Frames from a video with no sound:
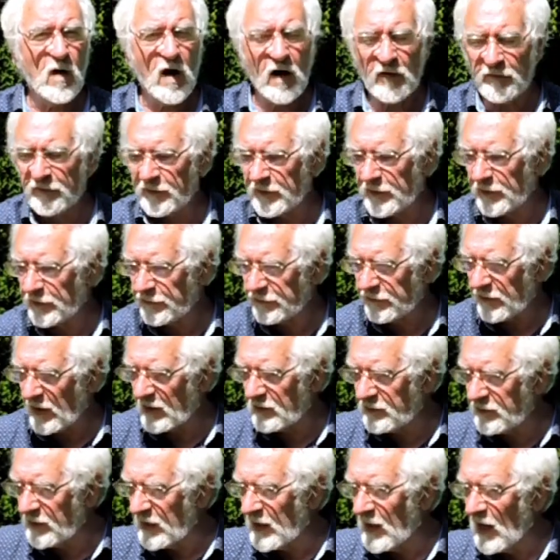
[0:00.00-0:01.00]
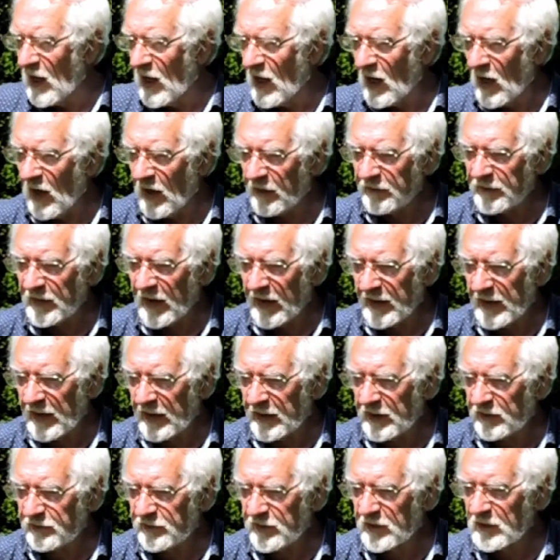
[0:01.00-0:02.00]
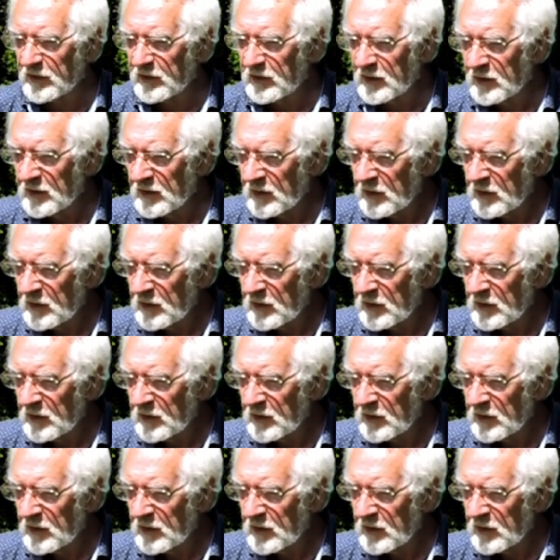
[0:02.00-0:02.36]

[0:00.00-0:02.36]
off for yourself on that end of it.